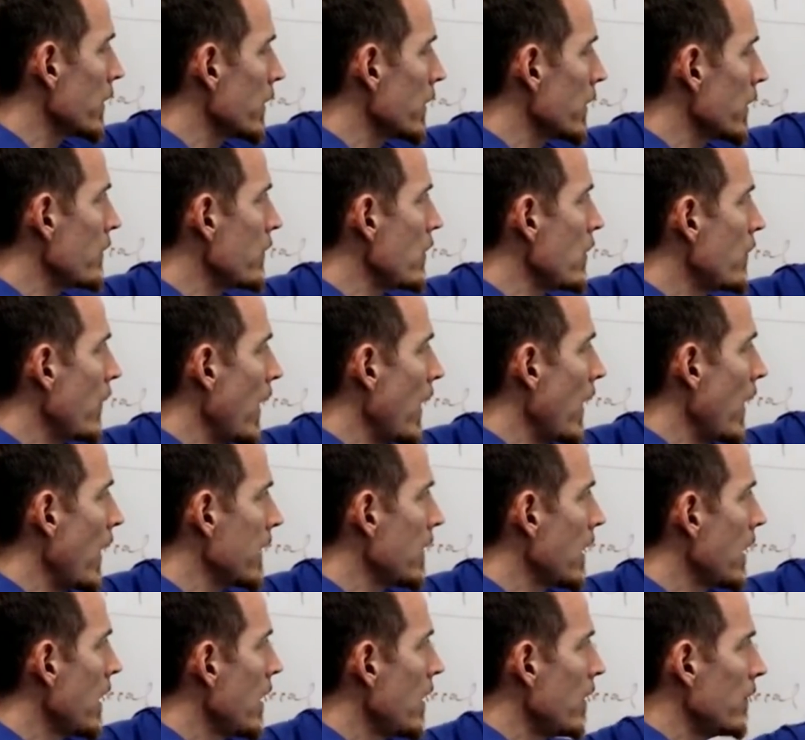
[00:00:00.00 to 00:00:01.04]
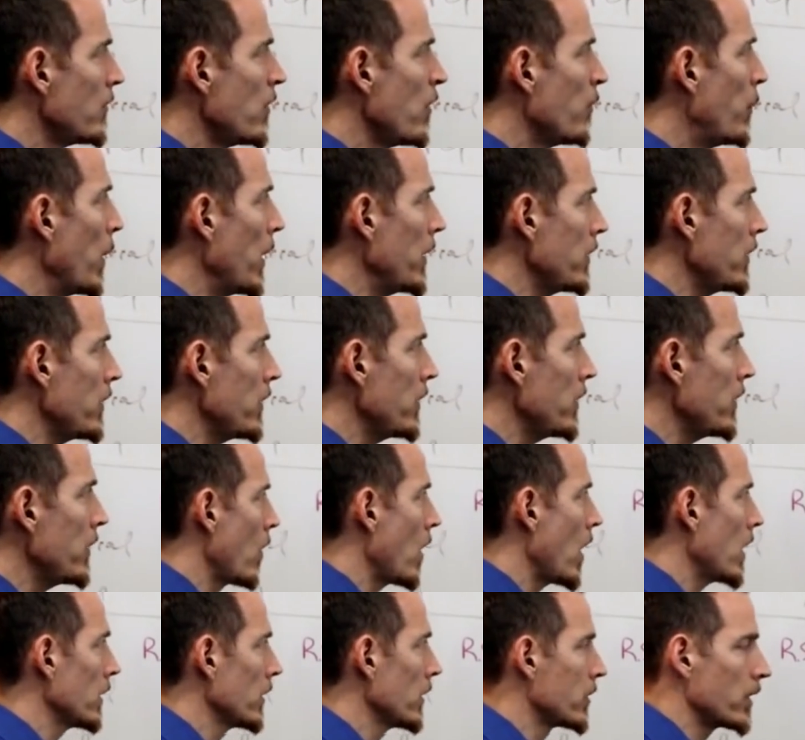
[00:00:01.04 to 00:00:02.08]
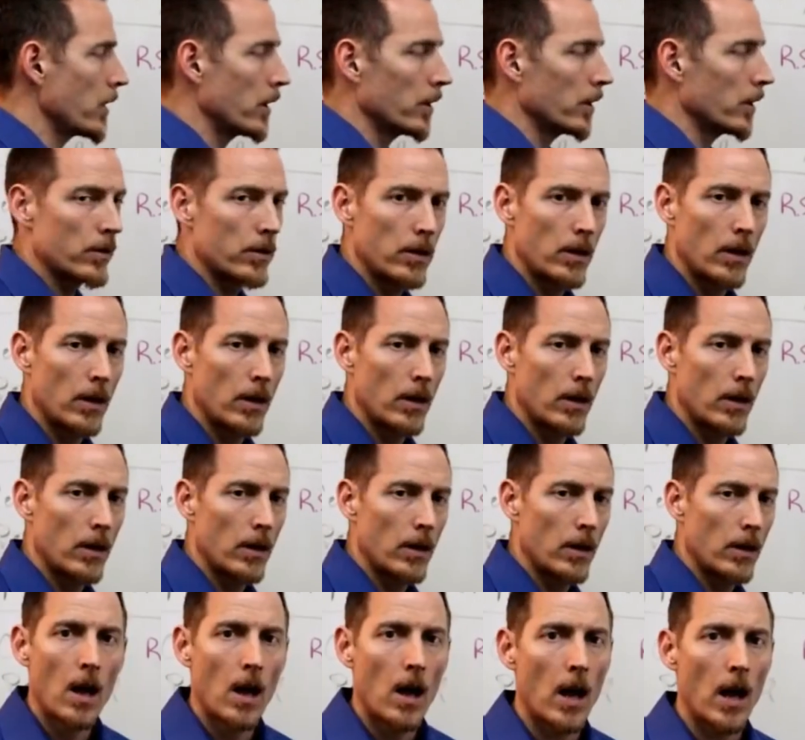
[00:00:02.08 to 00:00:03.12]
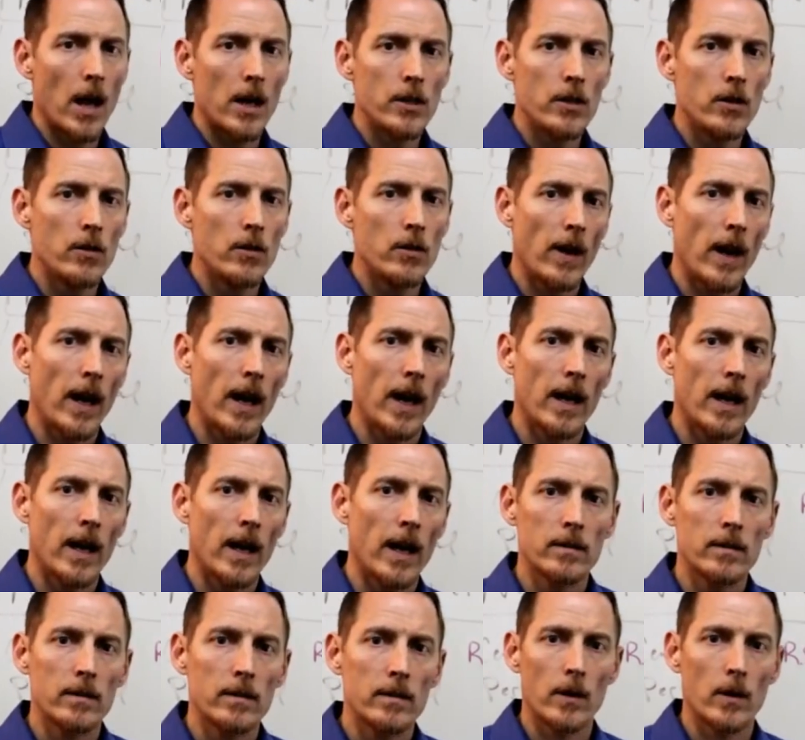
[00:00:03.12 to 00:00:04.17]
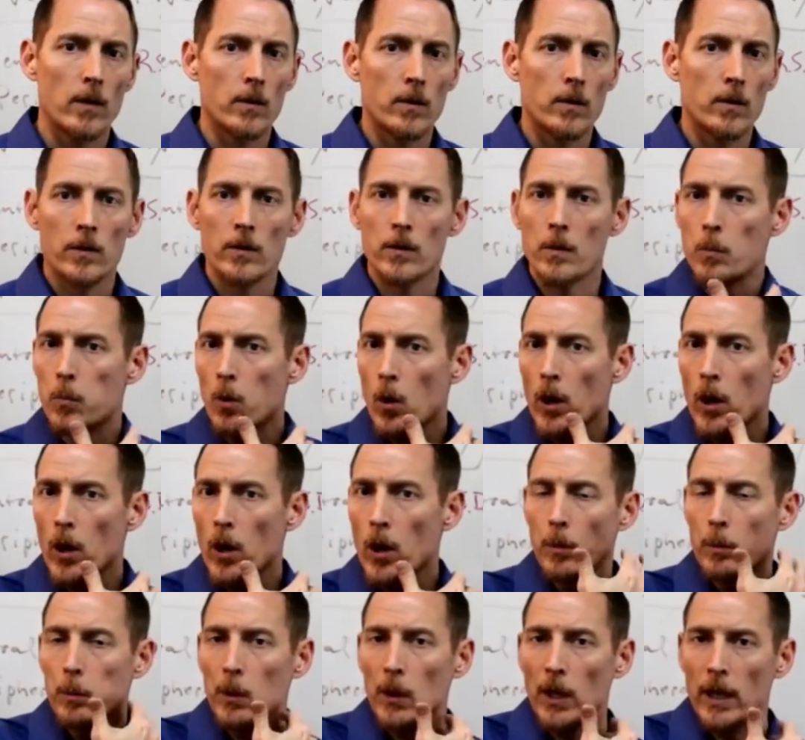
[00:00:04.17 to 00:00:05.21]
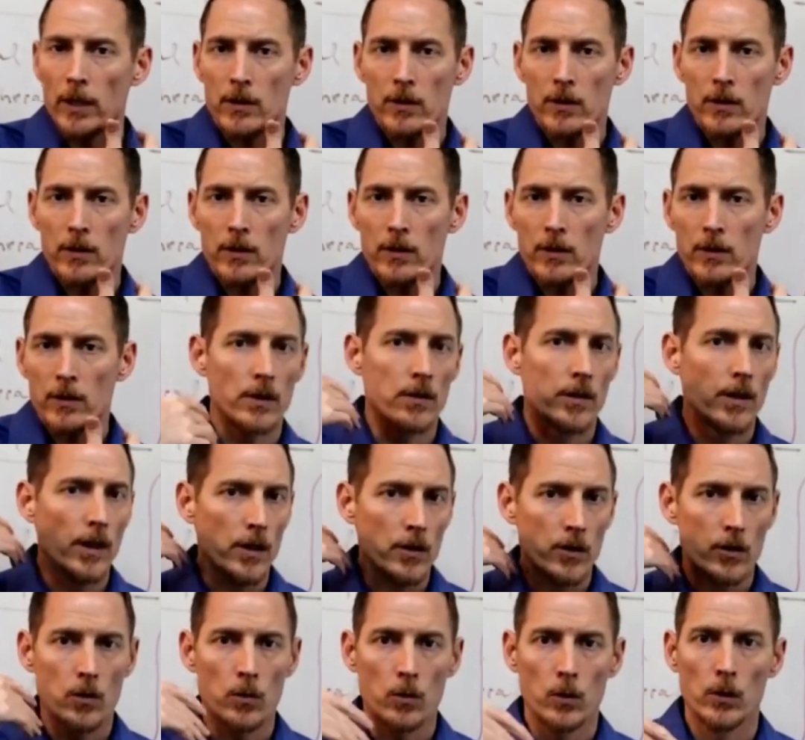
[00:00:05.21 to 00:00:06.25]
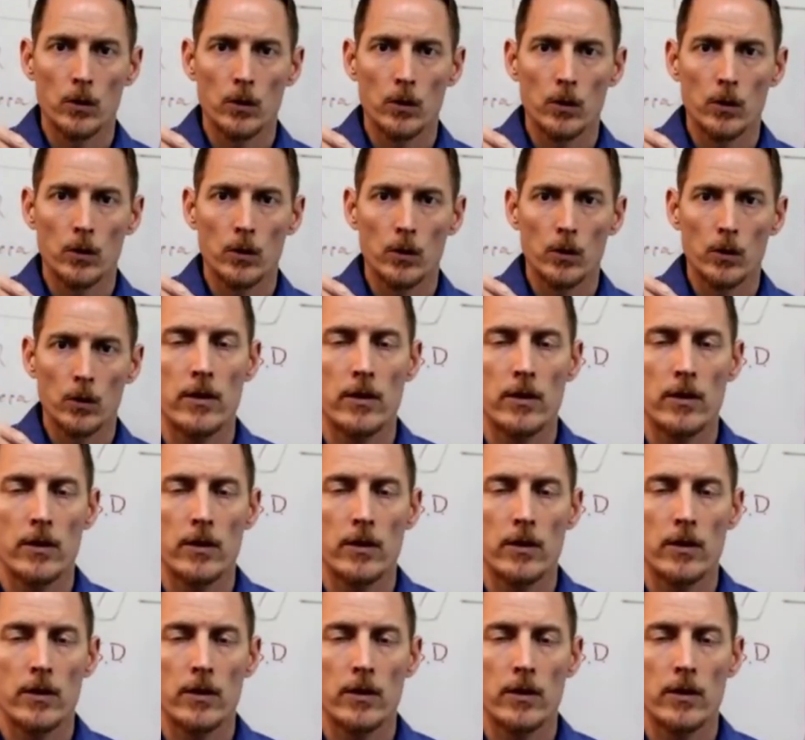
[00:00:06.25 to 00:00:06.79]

if you've had, if you've been to the neurologist and you've had, you know, the brachial plexus and the disc ruled out, and